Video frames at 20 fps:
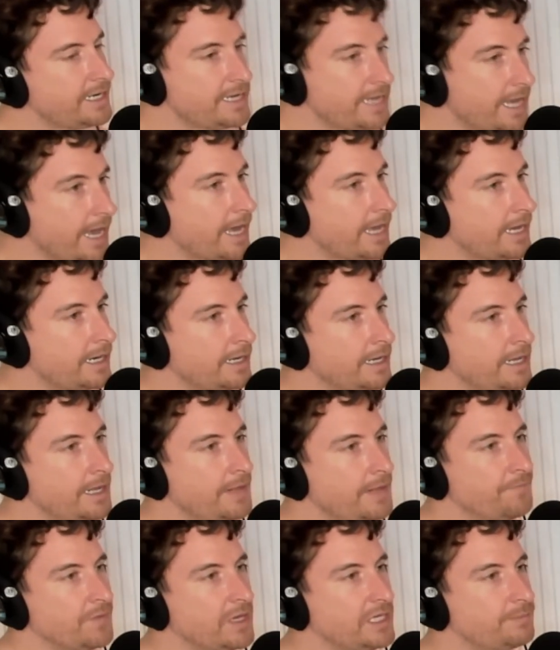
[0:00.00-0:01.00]
Yet
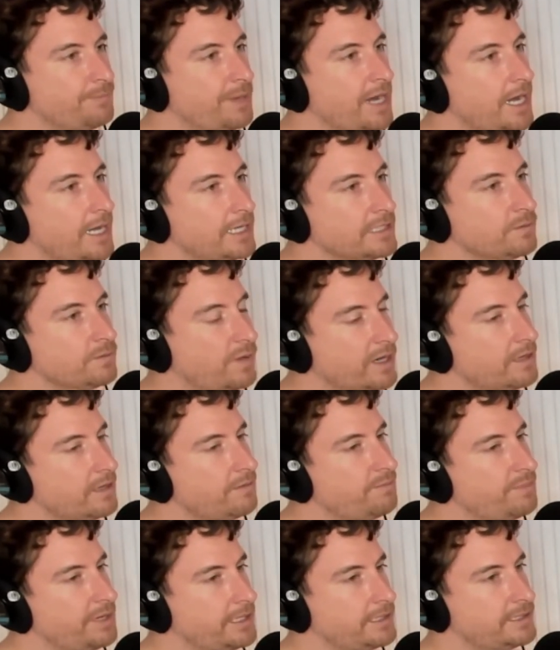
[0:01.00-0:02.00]
he's passed one of the
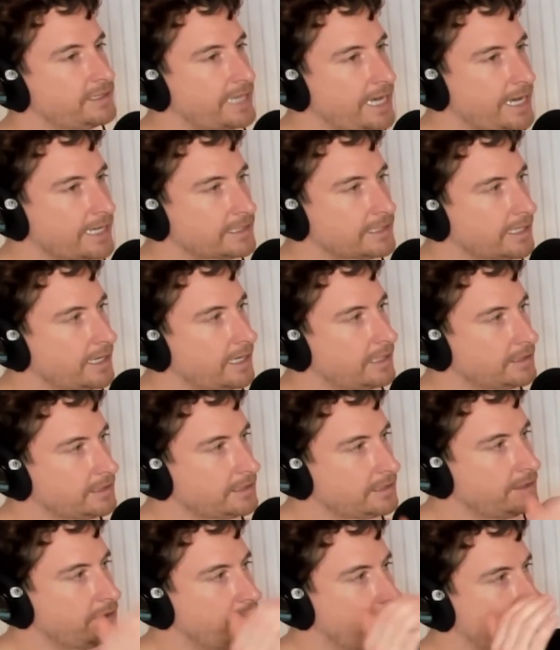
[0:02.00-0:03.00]
biggest tax cuts
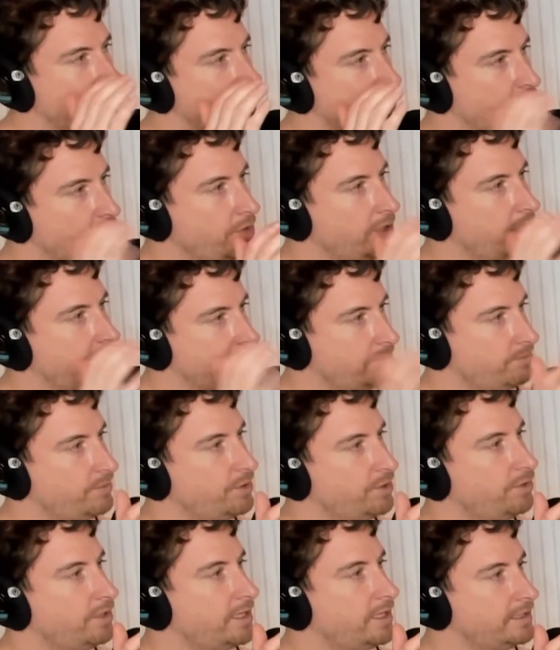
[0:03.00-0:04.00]
to the millionaires and
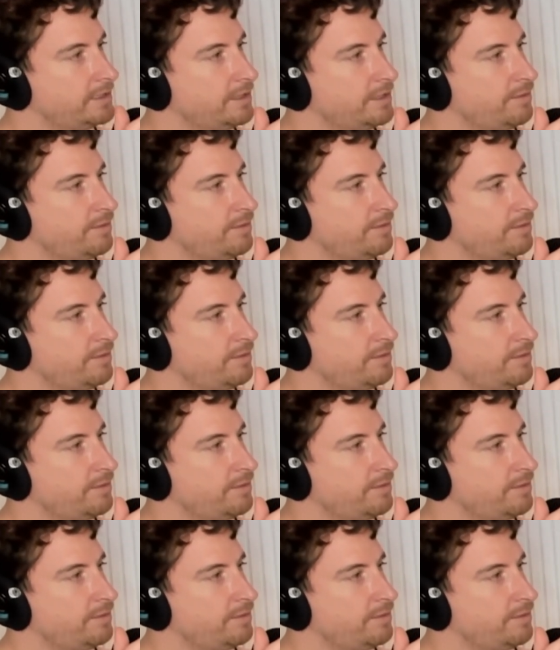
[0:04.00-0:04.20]
billionaires in